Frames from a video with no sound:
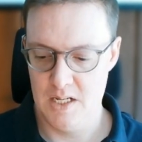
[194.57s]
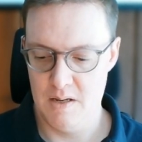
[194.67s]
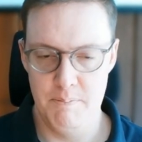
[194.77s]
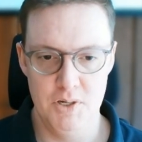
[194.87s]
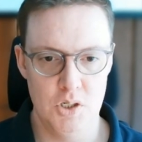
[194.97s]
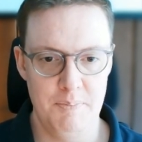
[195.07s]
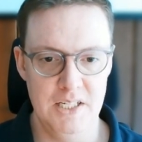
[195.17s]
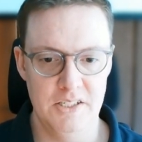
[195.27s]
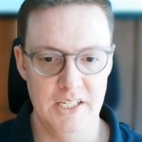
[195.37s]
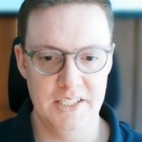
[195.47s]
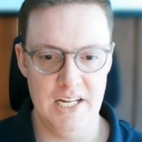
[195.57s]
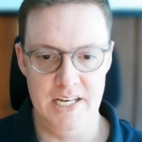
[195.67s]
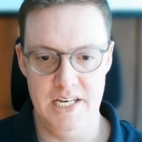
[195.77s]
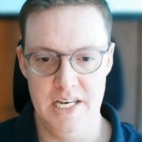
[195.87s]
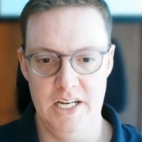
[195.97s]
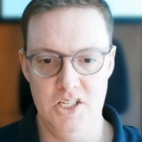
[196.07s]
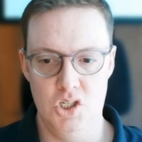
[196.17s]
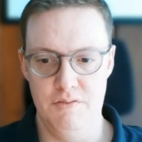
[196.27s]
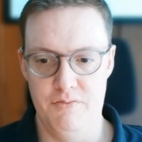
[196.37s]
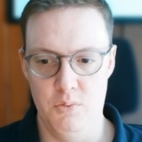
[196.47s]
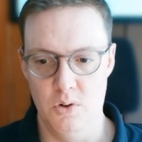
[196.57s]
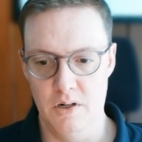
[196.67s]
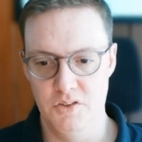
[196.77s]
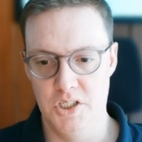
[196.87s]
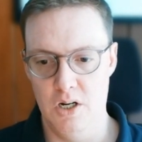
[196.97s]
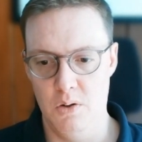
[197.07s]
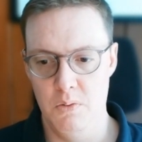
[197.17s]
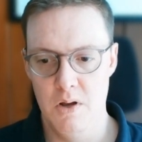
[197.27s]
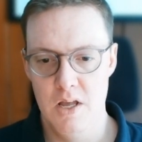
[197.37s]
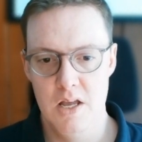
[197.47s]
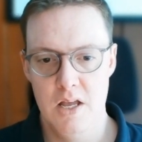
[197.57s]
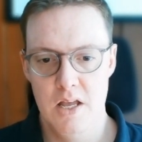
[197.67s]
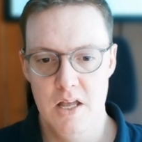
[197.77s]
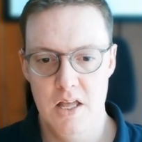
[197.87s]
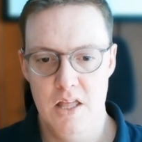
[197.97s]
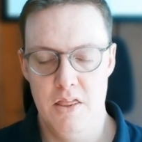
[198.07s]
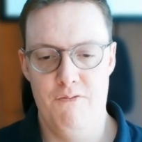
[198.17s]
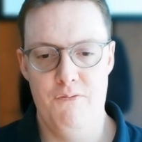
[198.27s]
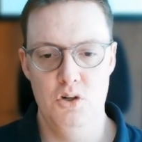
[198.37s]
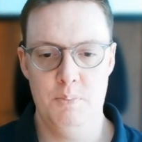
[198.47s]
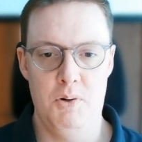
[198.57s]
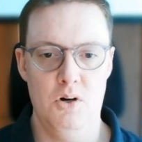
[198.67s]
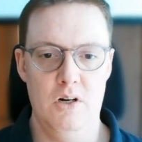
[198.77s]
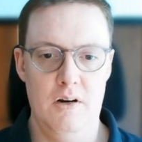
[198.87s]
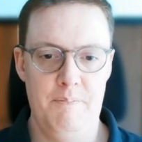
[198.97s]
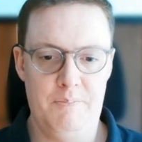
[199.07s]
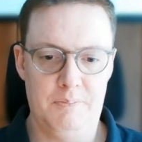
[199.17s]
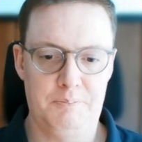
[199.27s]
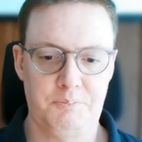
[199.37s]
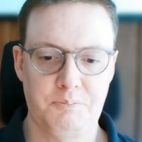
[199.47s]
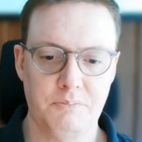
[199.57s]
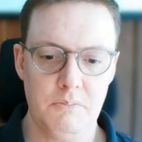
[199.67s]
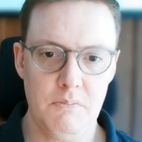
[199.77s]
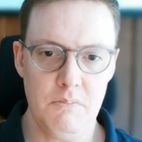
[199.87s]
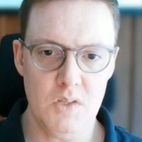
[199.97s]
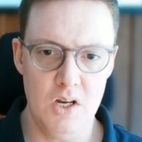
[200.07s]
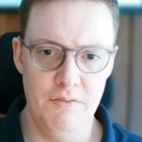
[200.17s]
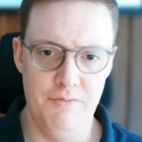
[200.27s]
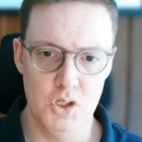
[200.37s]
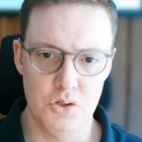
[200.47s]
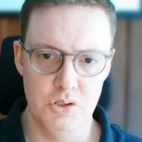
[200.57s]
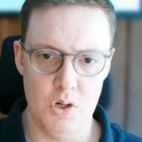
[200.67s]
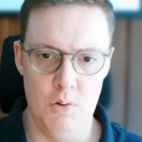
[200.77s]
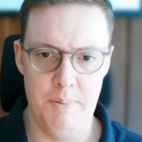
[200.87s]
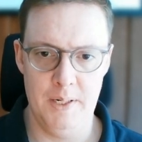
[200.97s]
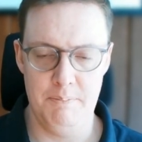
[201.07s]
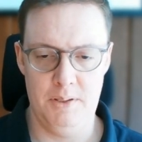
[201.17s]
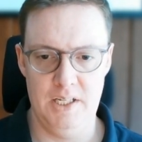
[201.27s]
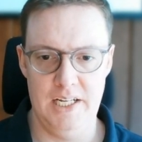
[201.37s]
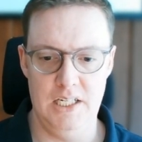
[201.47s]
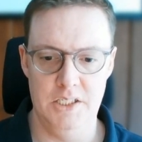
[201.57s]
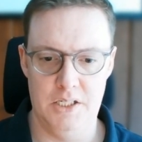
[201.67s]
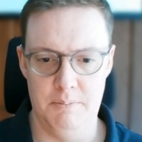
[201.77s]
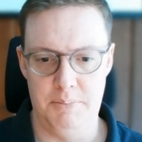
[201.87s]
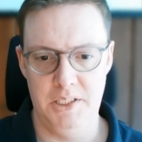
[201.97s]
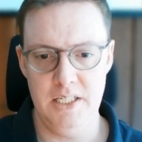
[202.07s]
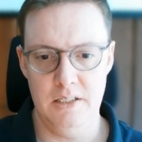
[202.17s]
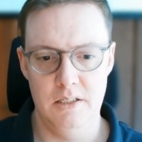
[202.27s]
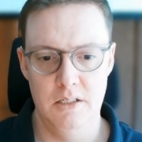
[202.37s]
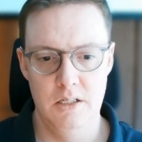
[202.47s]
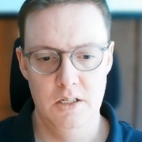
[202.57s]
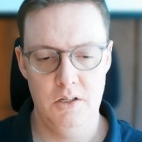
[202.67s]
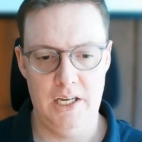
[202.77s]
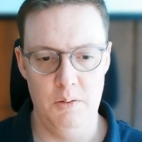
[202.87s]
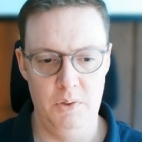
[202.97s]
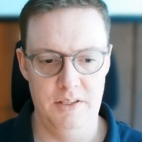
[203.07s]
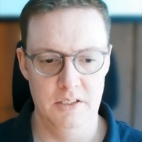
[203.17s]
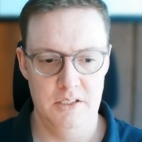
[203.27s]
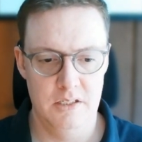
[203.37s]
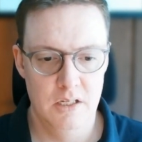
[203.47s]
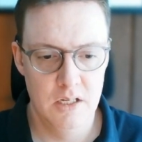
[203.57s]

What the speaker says: Bishop e6 and knight g4. So the first part of Fischer's opening plan is complete. Okay, with this